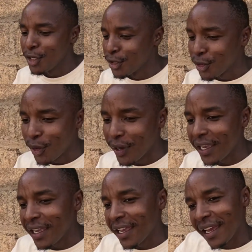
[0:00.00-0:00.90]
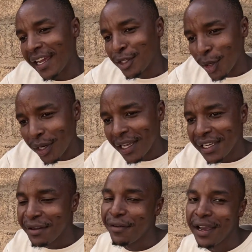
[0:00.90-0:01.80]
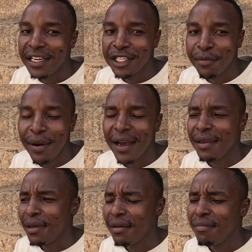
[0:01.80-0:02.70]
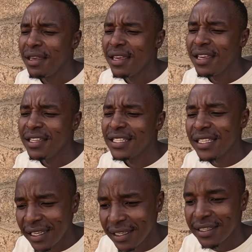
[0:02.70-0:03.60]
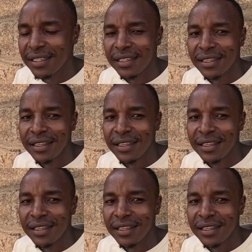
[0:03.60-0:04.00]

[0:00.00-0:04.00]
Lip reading: So a dollar divided by maybe 6.